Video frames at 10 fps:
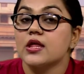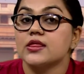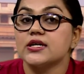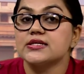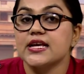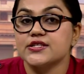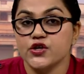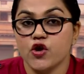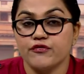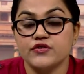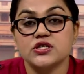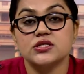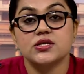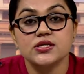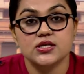The assessing officer
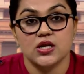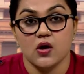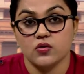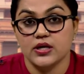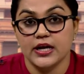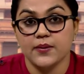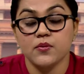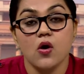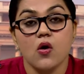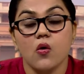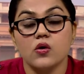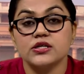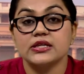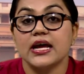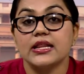disallowed the claim,
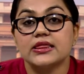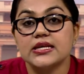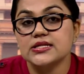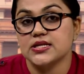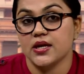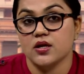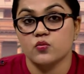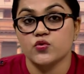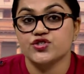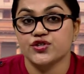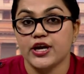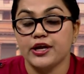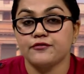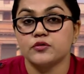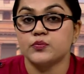holding that this income was
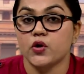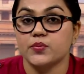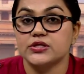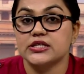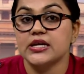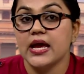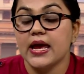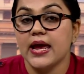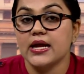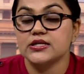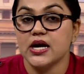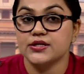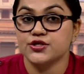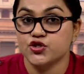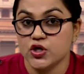derived from property held
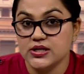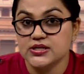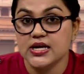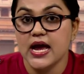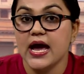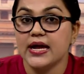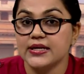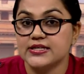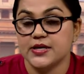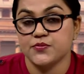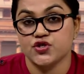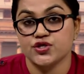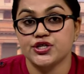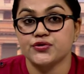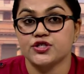under trust and
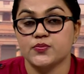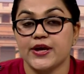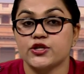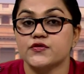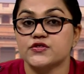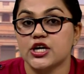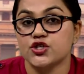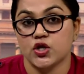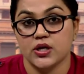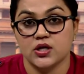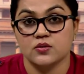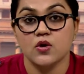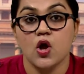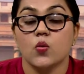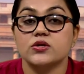exemption in respect of such income
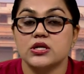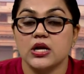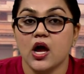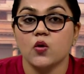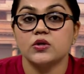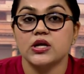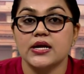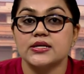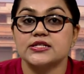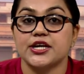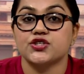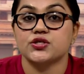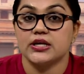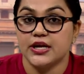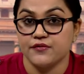was allowable under
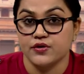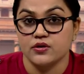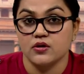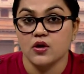Section 11.